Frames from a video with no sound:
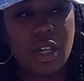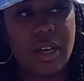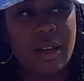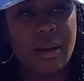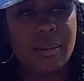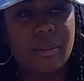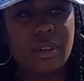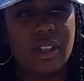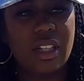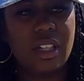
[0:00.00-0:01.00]
and
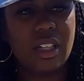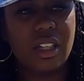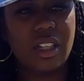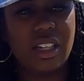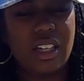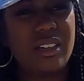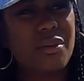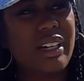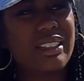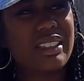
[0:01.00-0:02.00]

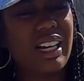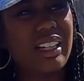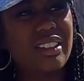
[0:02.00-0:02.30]
what else did I